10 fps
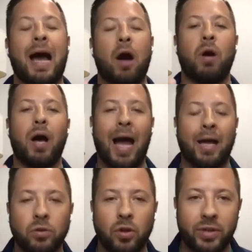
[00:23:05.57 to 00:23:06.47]
Now,
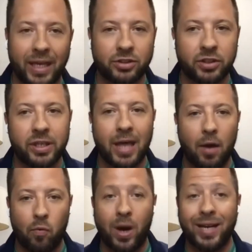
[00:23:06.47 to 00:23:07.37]
I don't know the answer to
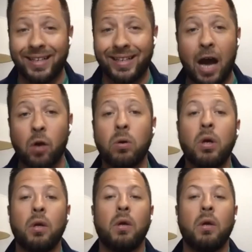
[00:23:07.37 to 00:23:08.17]
that right now,